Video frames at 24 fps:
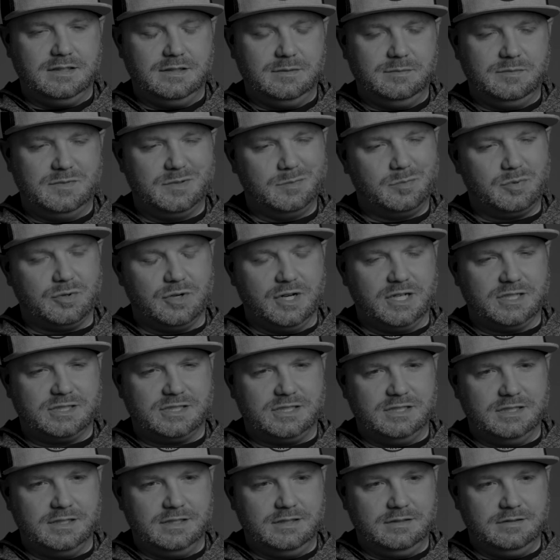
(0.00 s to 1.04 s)

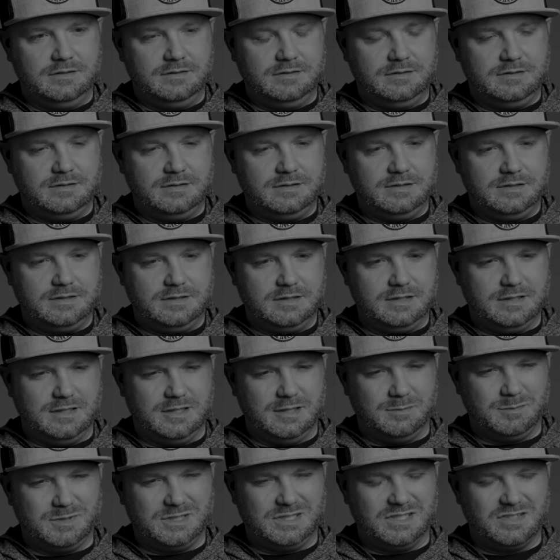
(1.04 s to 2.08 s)
depression,
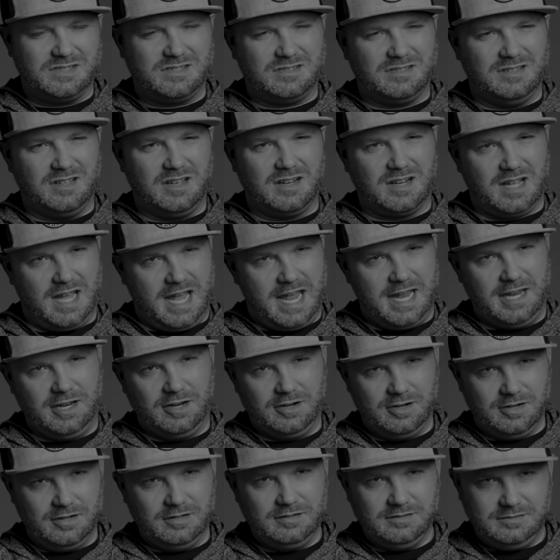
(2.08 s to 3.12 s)
and just a lot of
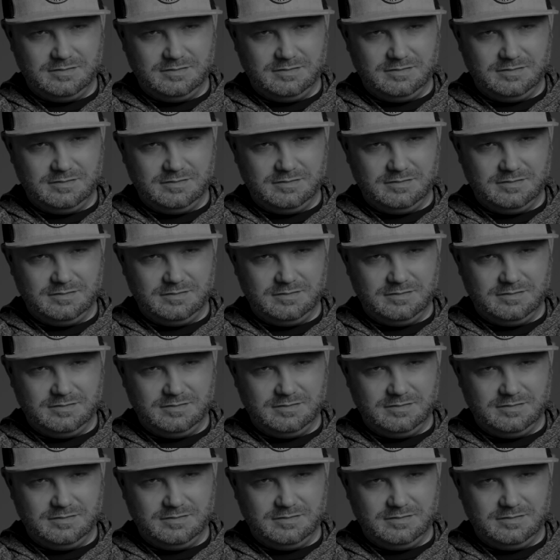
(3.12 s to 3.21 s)
anger.